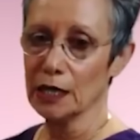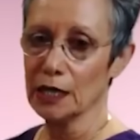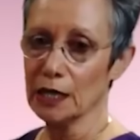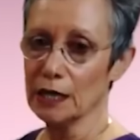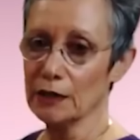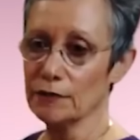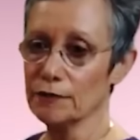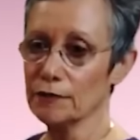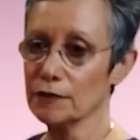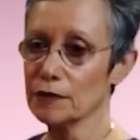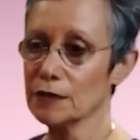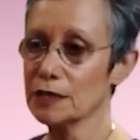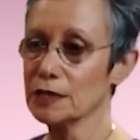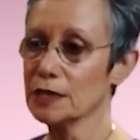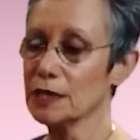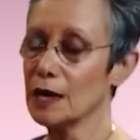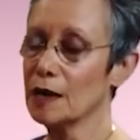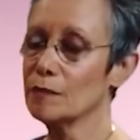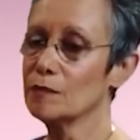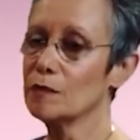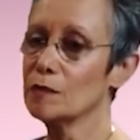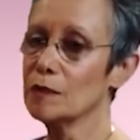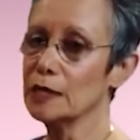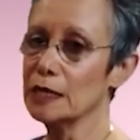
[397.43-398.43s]
If for
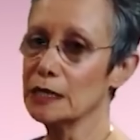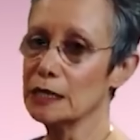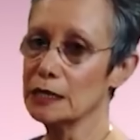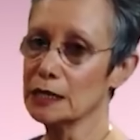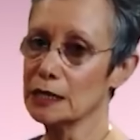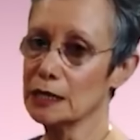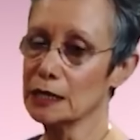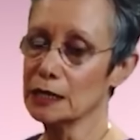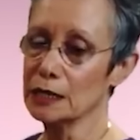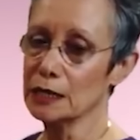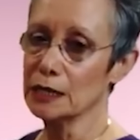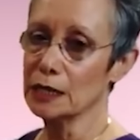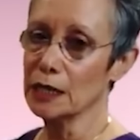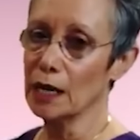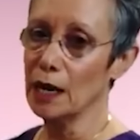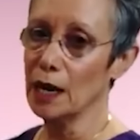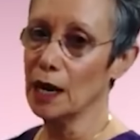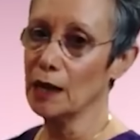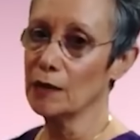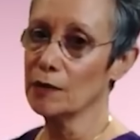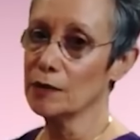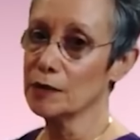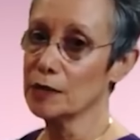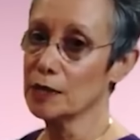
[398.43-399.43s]
some reason
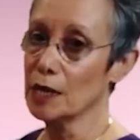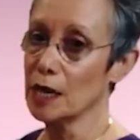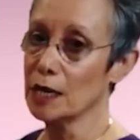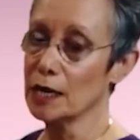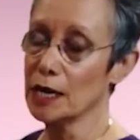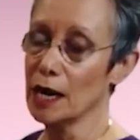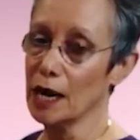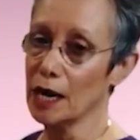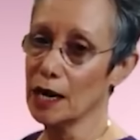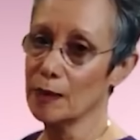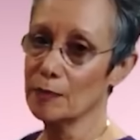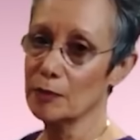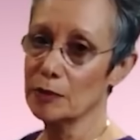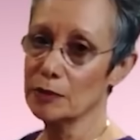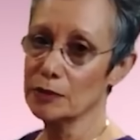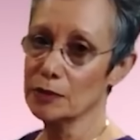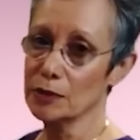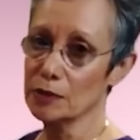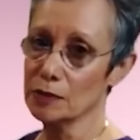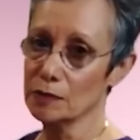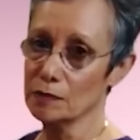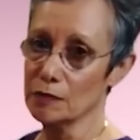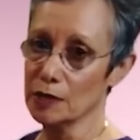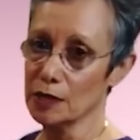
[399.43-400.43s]
I was unable
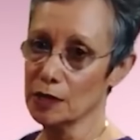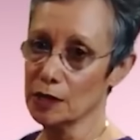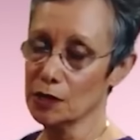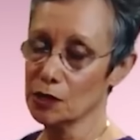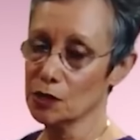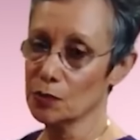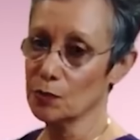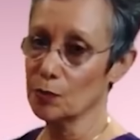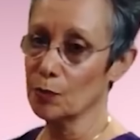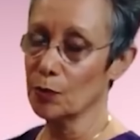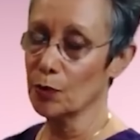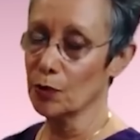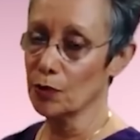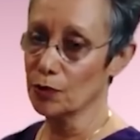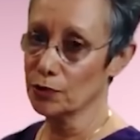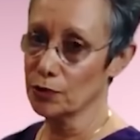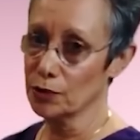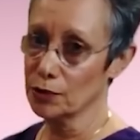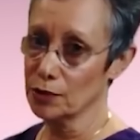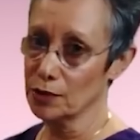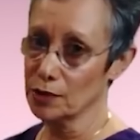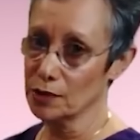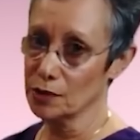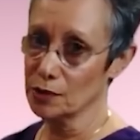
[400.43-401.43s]
to reach both
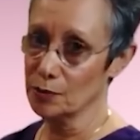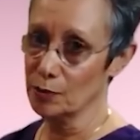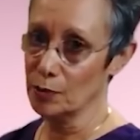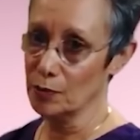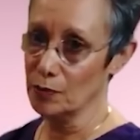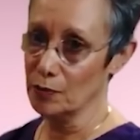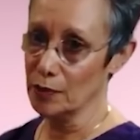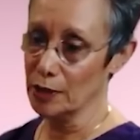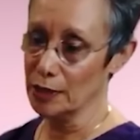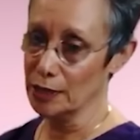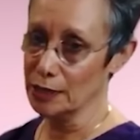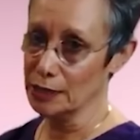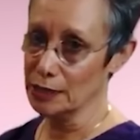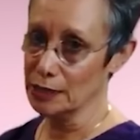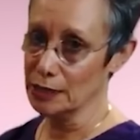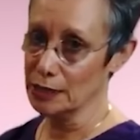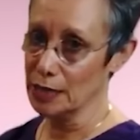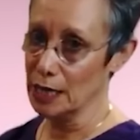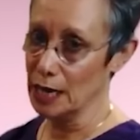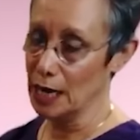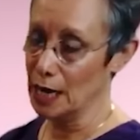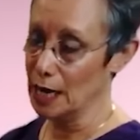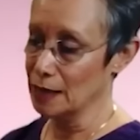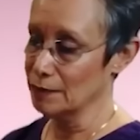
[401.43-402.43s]
of these points
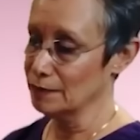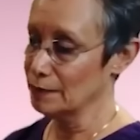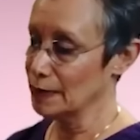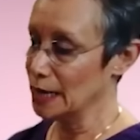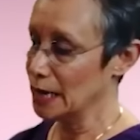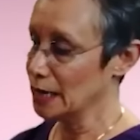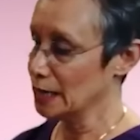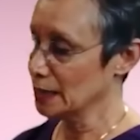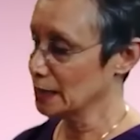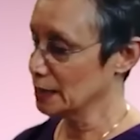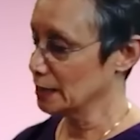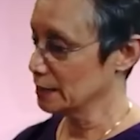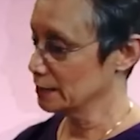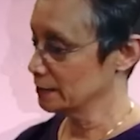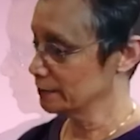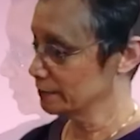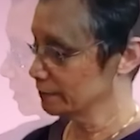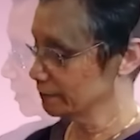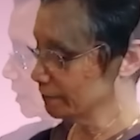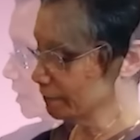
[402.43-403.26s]
on Becca